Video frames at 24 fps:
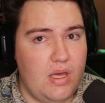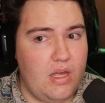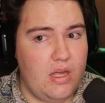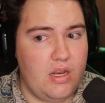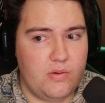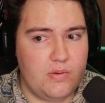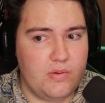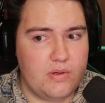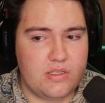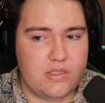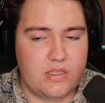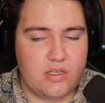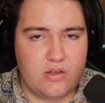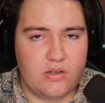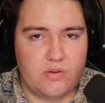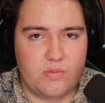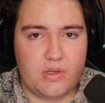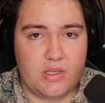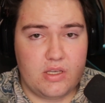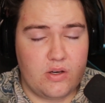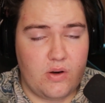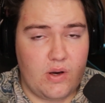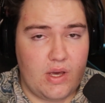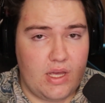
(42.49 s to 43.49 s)
Yeah, anyways,
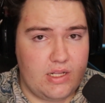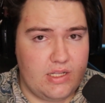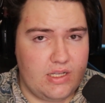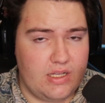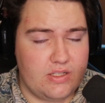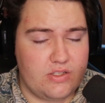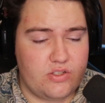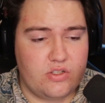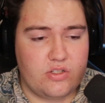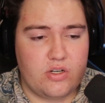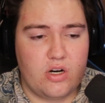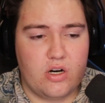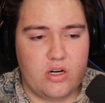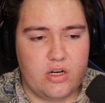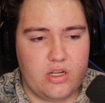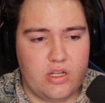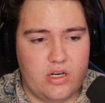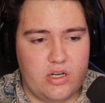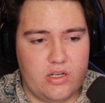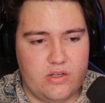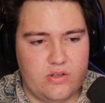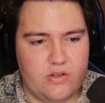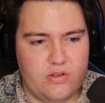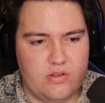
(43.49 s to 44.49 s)
we can go ahead and get
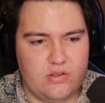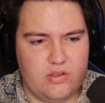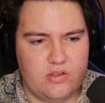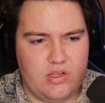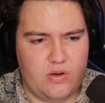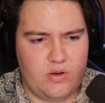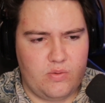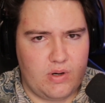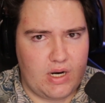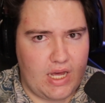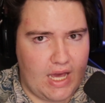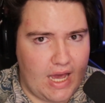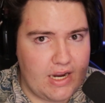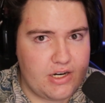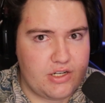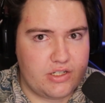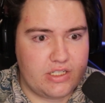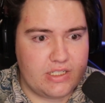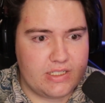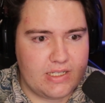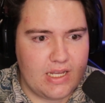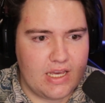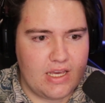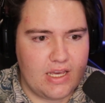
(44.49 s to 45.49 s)
started into like what I
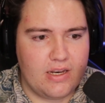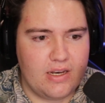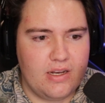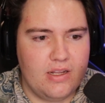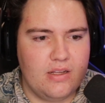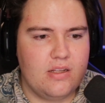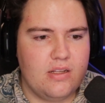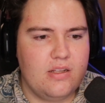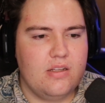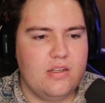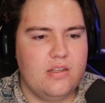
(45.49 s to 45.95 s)
actually did.